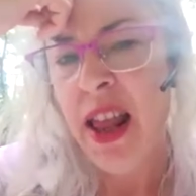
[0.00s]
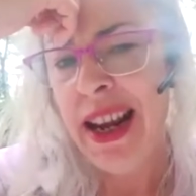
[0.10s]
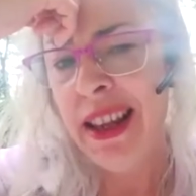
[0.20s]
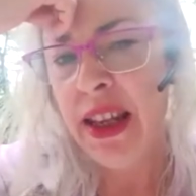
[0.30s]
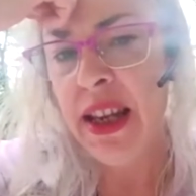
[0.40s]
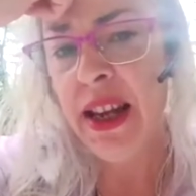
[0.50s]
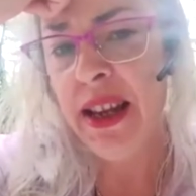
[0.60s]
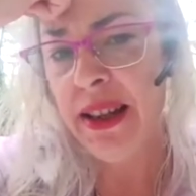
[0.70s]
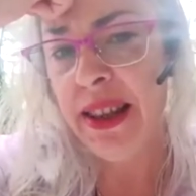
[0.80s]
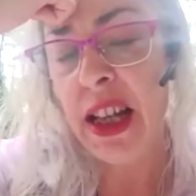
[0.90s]
at the
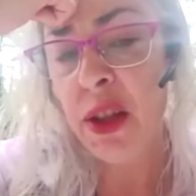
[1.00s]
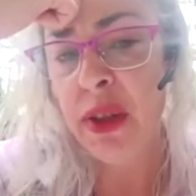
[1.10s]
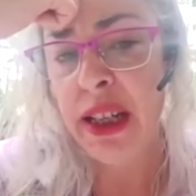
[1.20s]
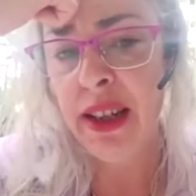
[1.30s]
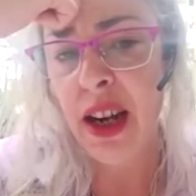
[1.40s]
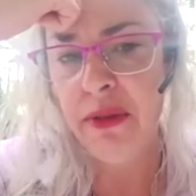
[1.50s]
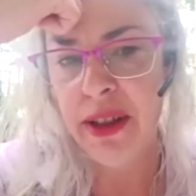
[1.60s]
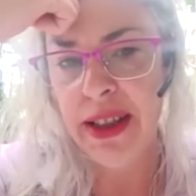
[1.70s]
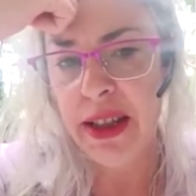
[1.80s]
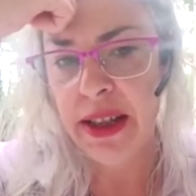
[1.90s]
end. And that's when he got
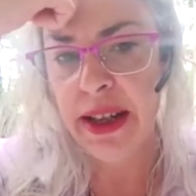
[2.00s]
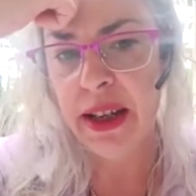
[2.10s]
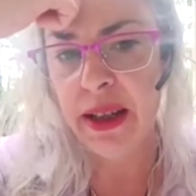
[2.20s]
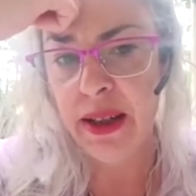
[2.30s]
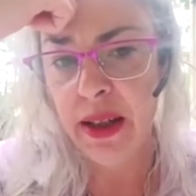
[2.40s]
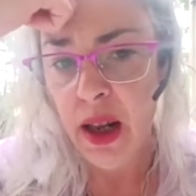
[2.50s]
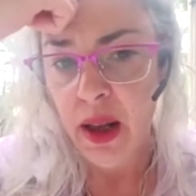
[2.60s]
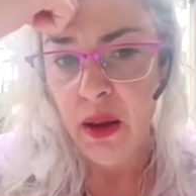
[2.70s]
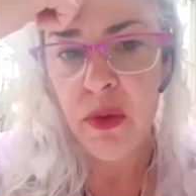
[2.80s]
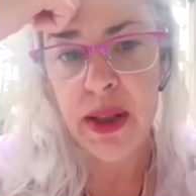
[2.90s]
really sick and
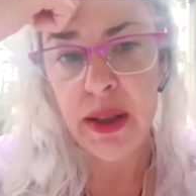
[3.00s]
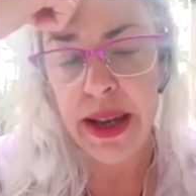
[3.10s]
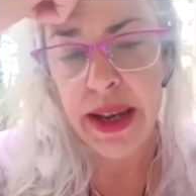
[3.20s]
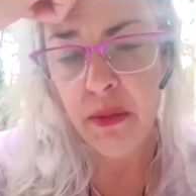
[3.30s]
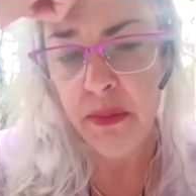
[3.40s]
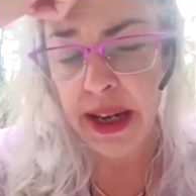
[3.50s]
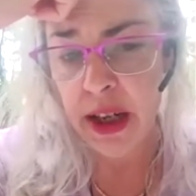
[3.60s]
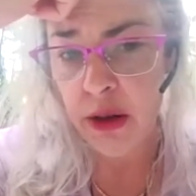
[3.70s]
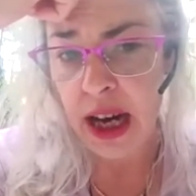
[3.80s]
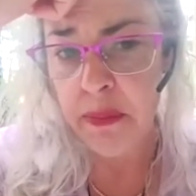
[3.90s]
was laying in bed
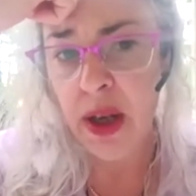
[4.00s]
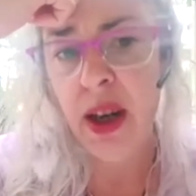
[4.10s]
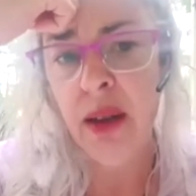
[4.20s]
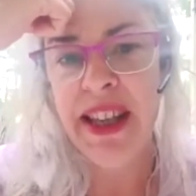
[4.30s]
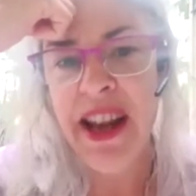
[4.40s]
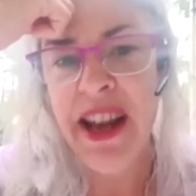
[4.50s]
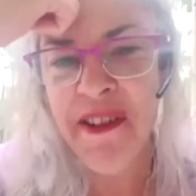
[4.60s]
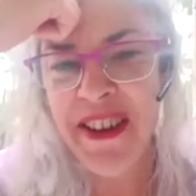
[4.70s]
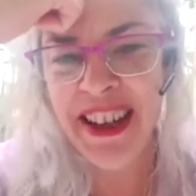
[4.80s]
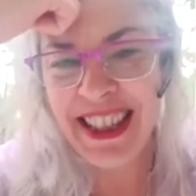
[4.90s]
crapping on
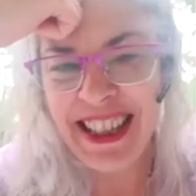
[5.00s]
himself. And